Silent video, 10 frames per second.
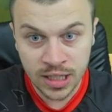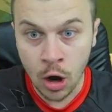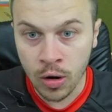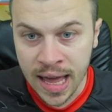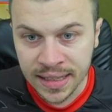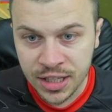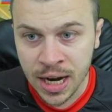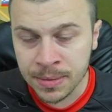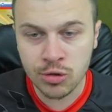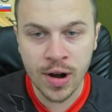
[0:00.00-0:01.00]
So let's
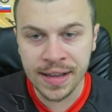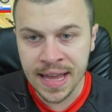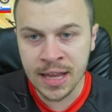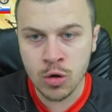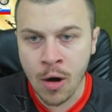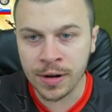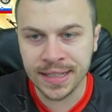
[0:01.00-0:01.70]
jump straight into our